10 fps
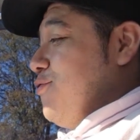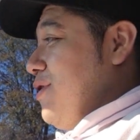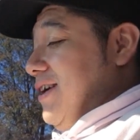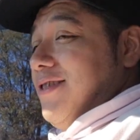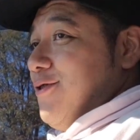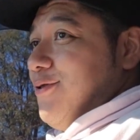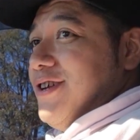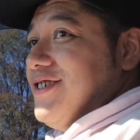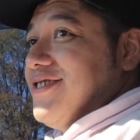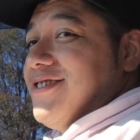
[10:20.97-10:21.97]
Quite
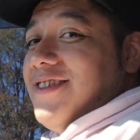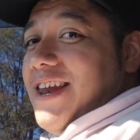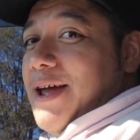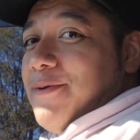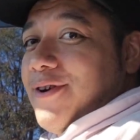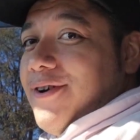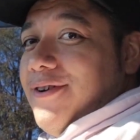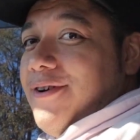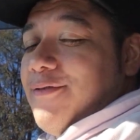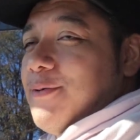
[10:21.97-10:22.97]
literally just the name
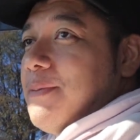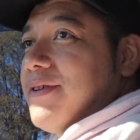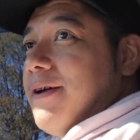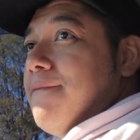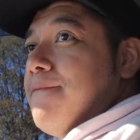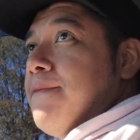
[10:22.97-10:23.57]
of the website.